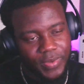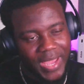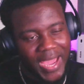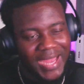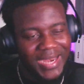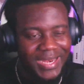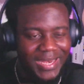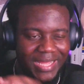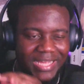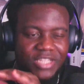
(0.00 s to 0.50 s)
Add
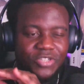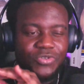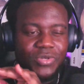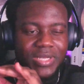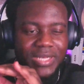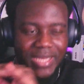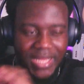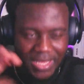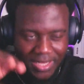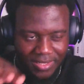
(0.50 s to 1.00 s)
an extra
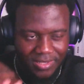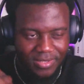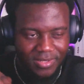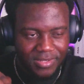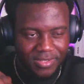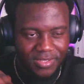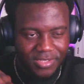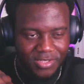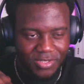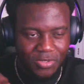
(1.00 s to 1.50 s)
layer
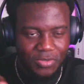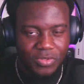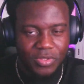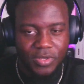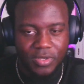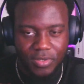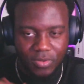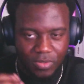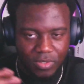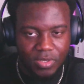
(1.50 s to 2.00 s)
to the
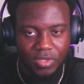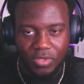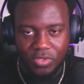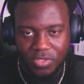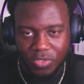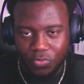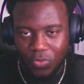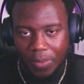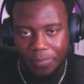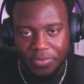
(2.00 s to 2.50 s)
to
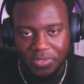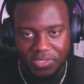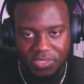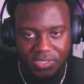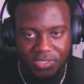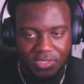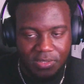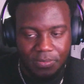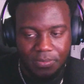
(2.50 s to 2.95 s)
the weapon system.